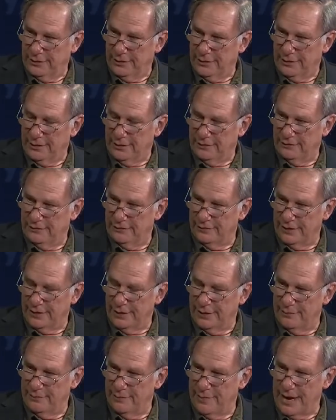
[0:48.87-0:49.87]

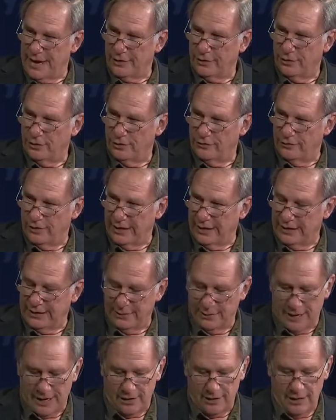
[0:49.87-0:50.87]
of matter over
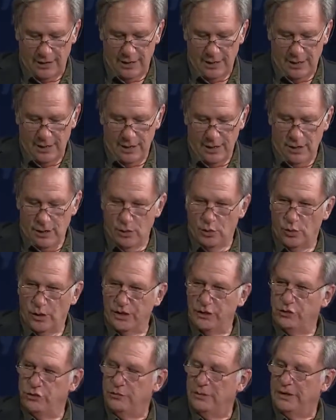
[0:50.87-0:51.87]
antimatter. What
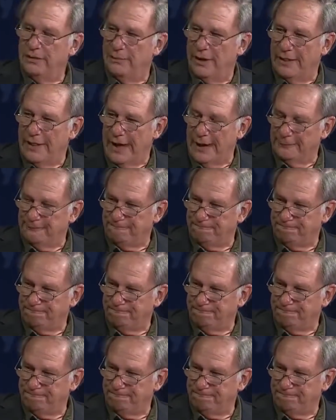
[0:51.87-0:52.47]
did you mean by that?